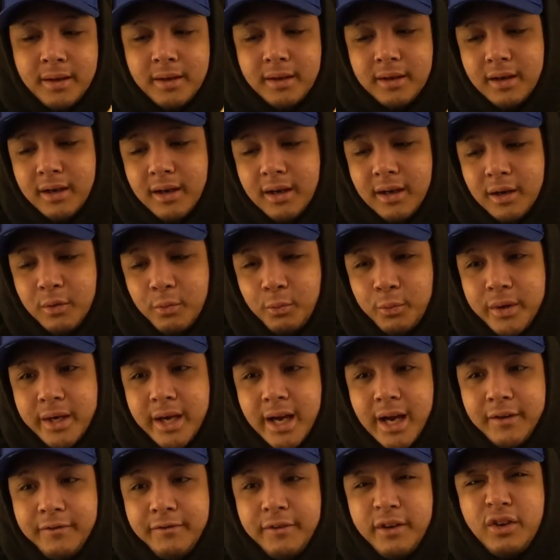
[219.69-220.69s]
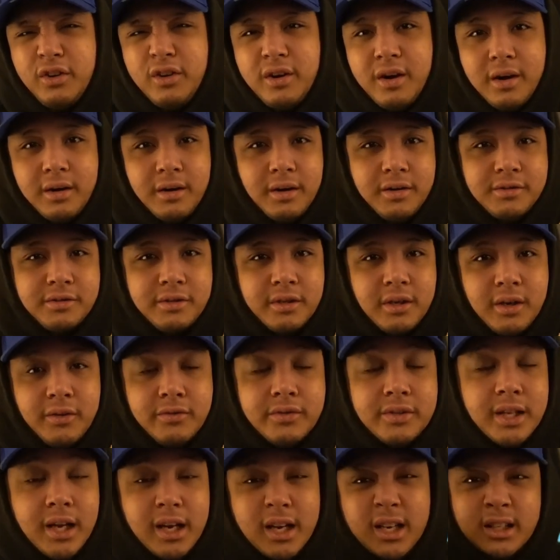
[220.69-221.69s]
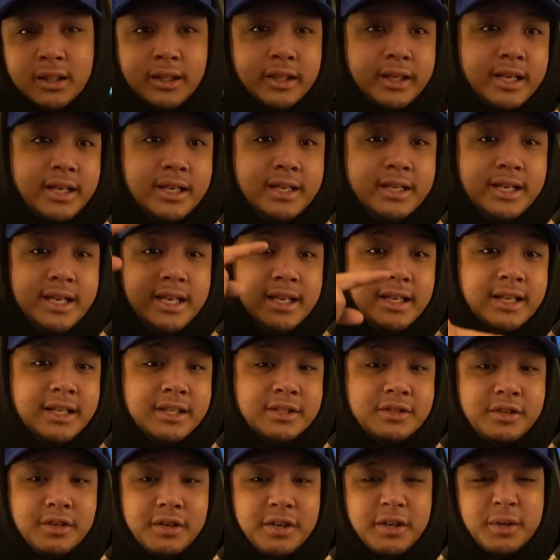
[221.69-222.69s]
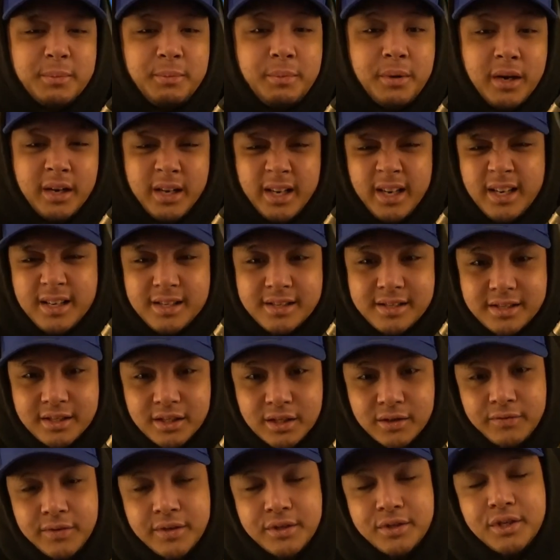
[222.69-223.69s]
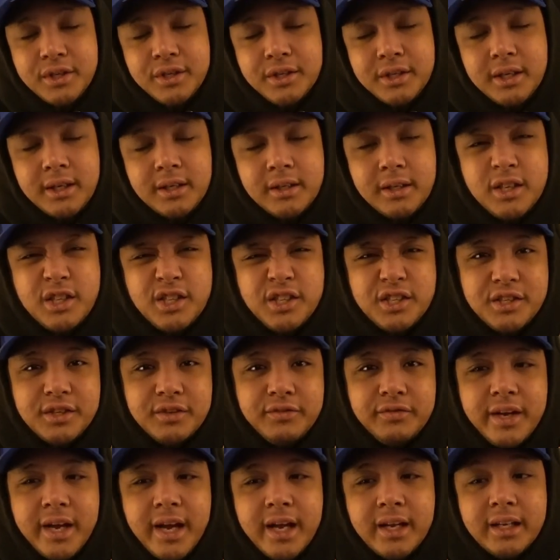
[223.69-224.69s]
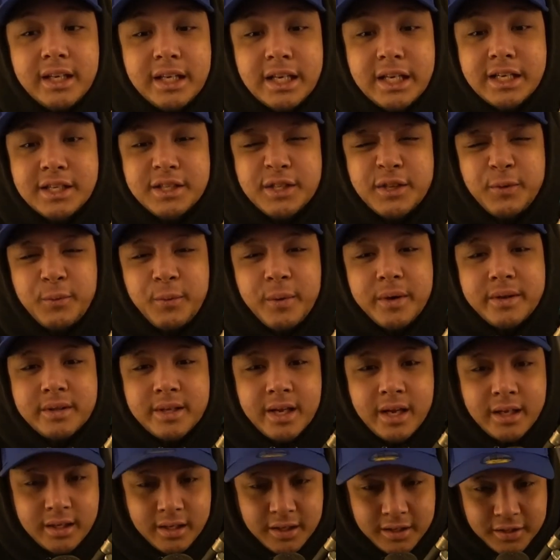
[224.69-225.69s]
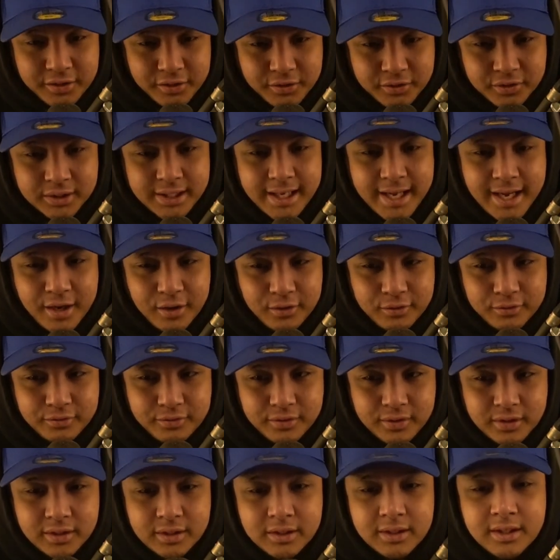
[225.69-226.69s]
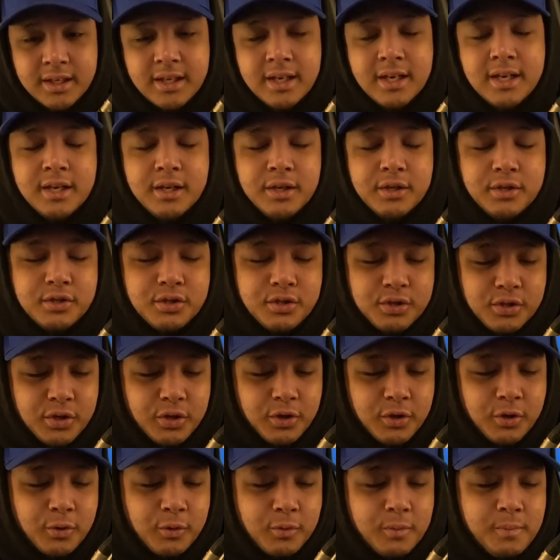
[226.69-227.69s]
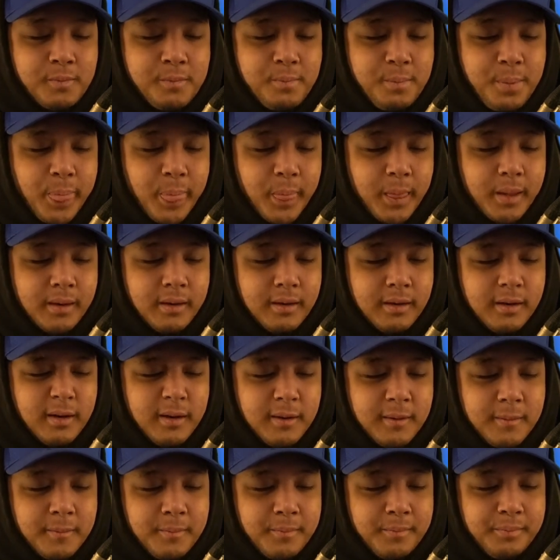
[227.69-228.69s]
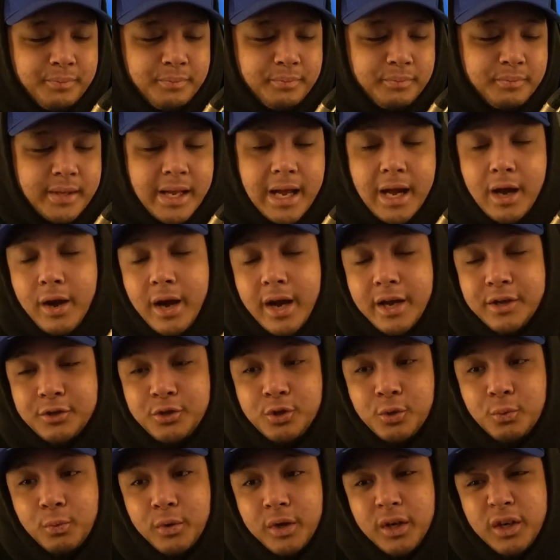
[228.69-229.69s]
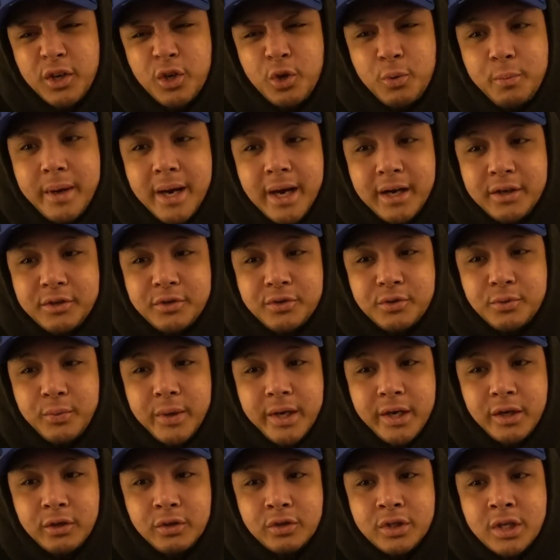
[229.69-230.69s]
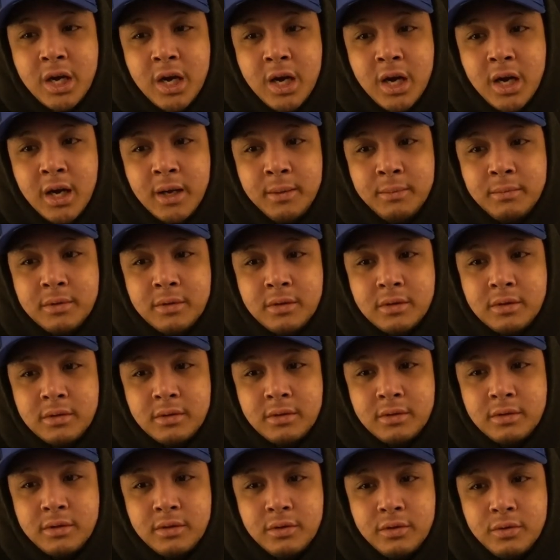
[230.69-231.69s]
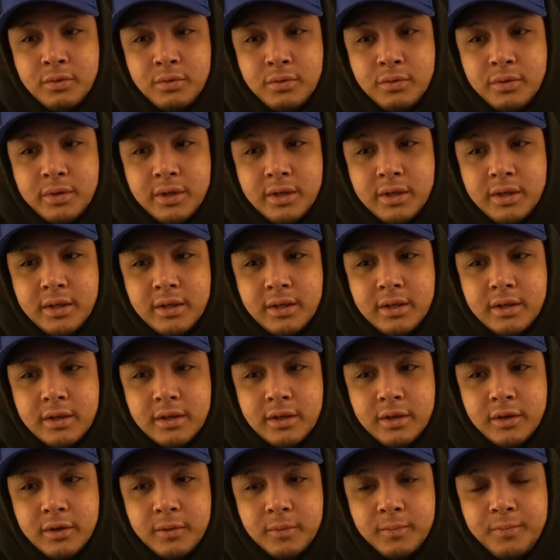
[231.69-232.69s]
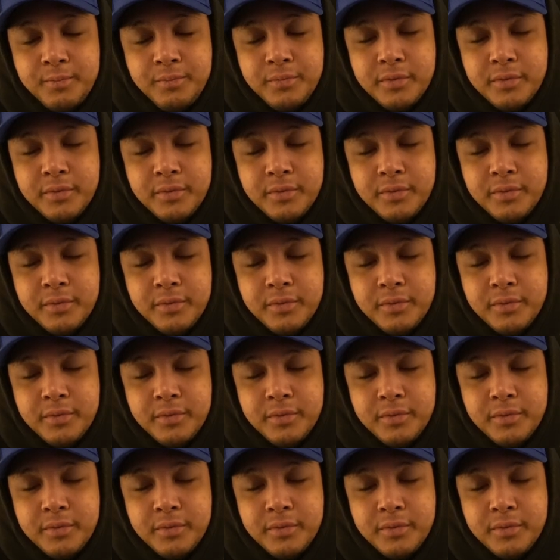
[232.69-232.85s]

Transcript: We gotta figure out ourselves. Luckily, Negan took it upon himself and took the initiative, and he's the one that killed Alpha. So, now I assume we're gonna go back to regular times, to the